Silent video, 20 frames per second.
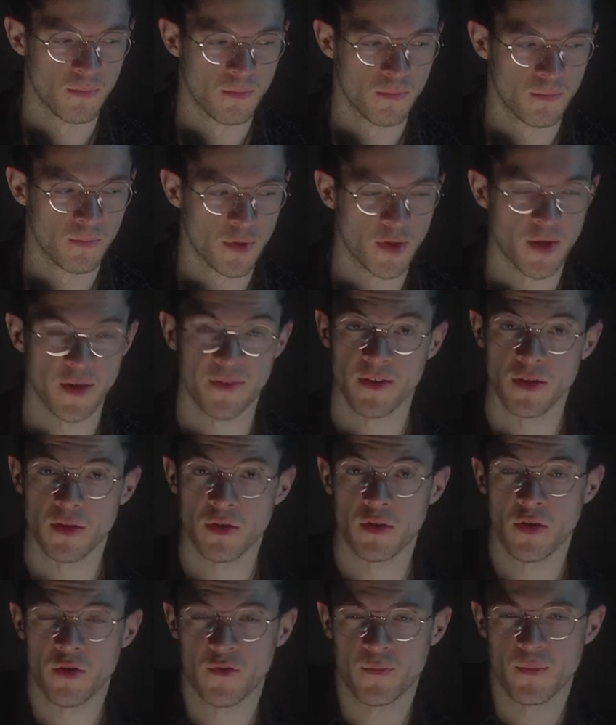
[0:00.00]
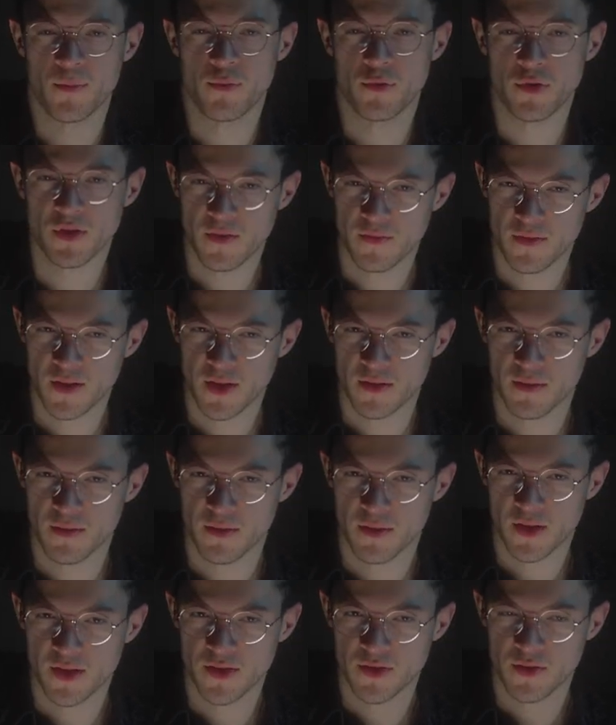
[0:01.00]
But I think a lot of people give that
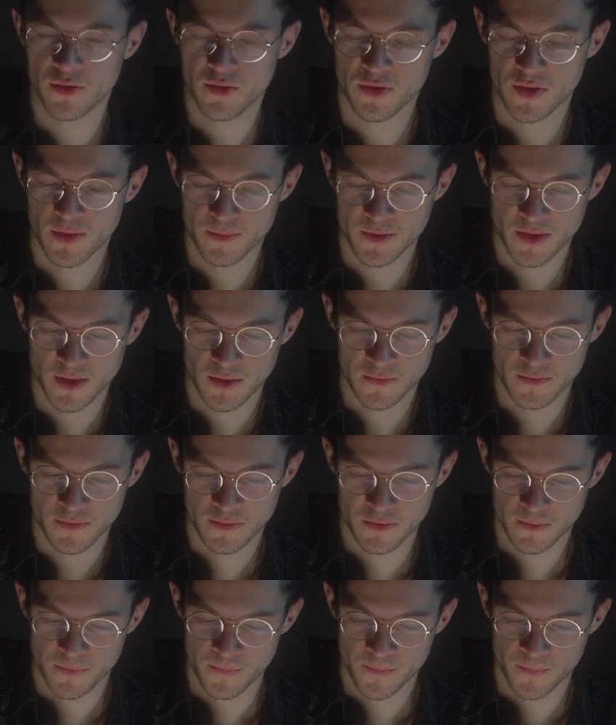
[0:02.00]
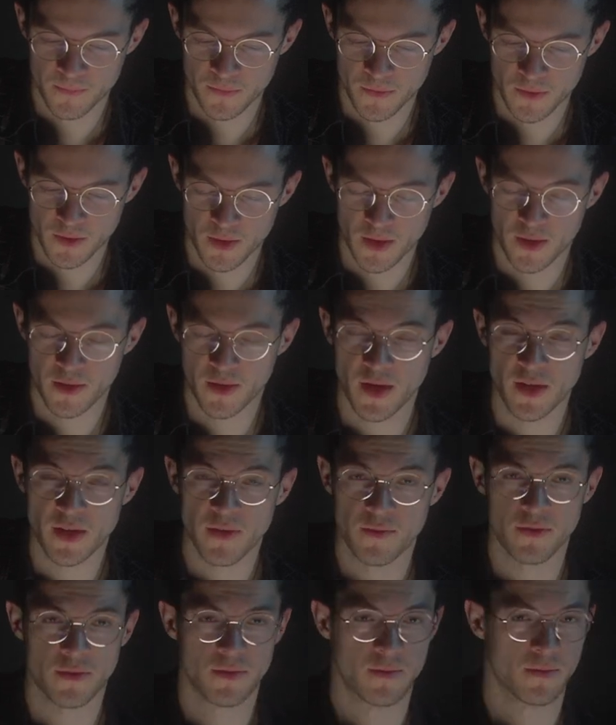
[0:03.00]
excuse to themselves, and I
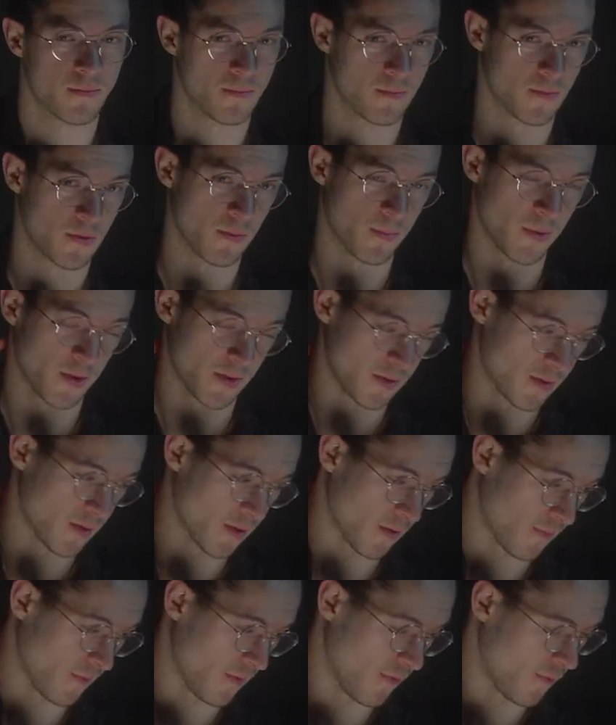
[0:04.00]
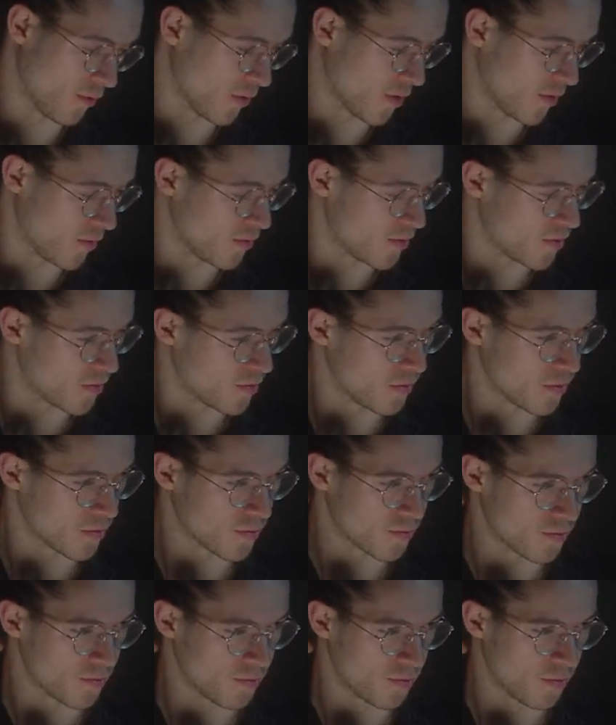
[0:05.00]
give it to myself, even though I know it's not
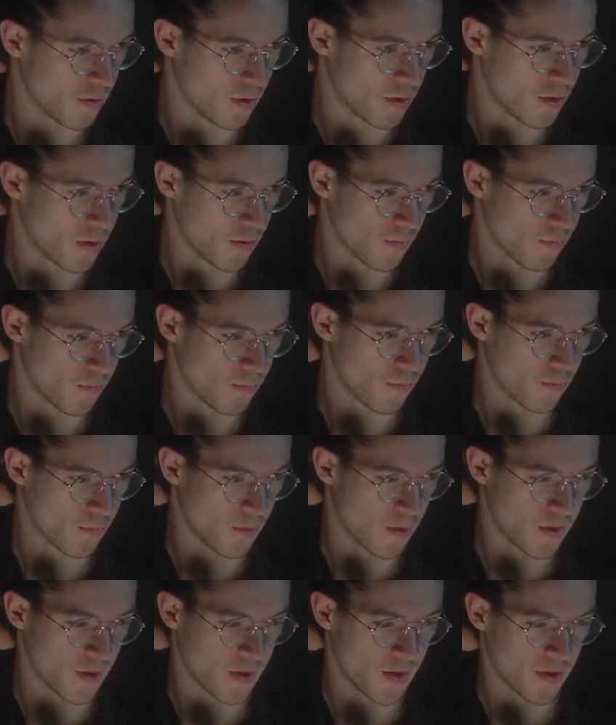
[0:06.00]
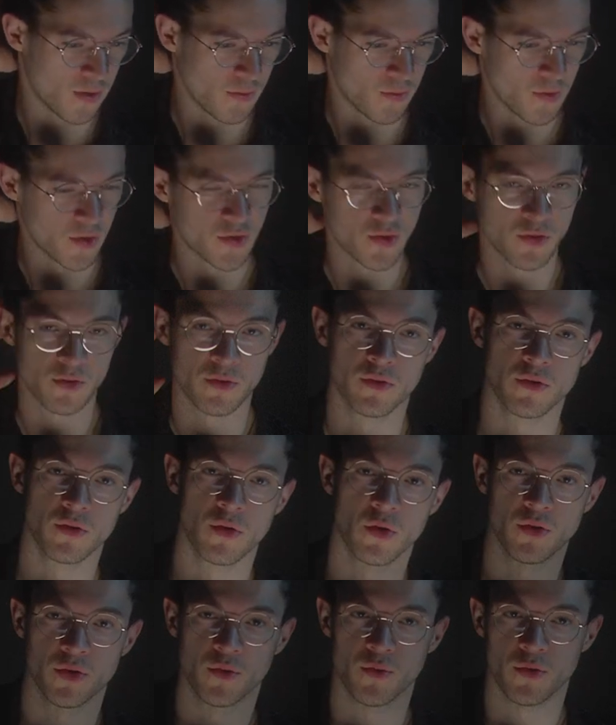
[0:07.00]
true. When I know I should
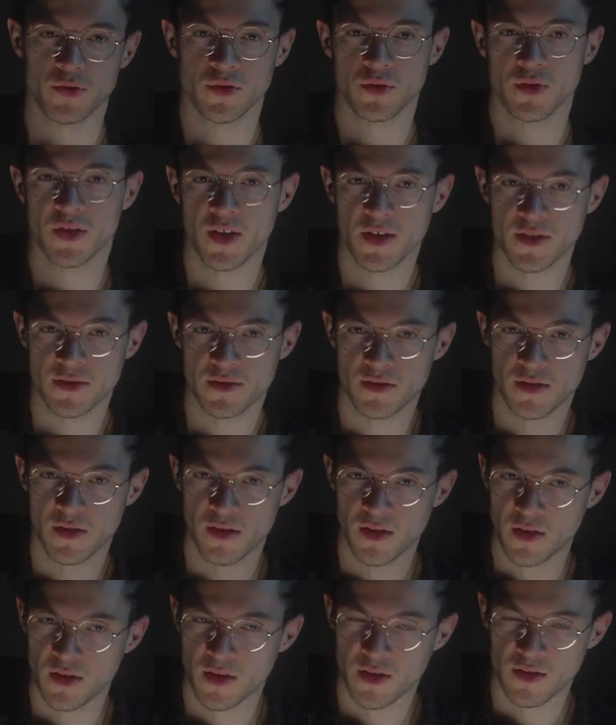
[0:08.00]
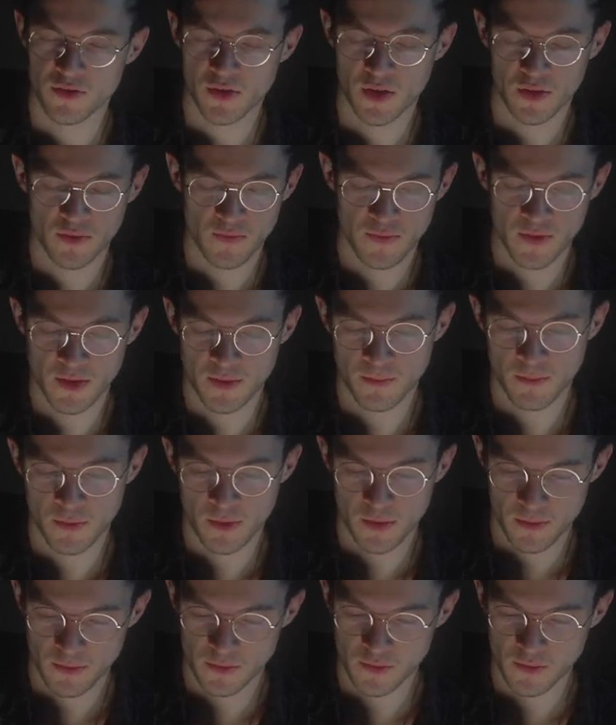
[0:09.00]
go towards a guest, interact with them,
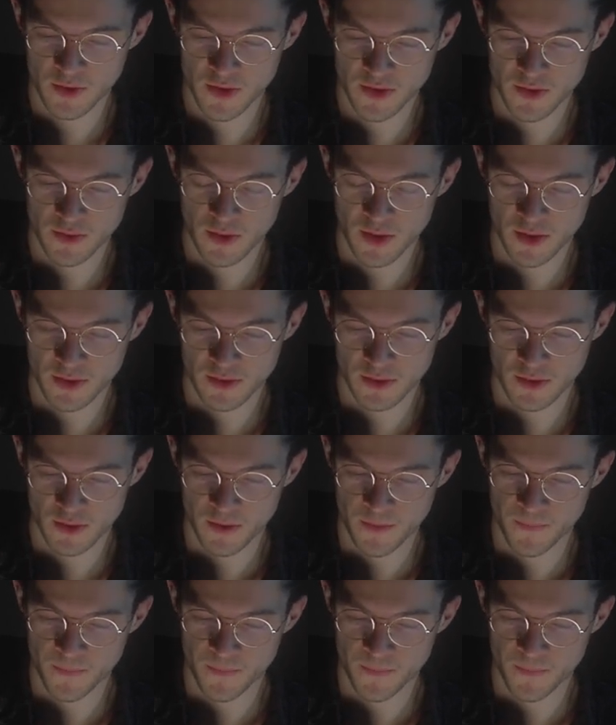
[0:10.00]
do this, do that,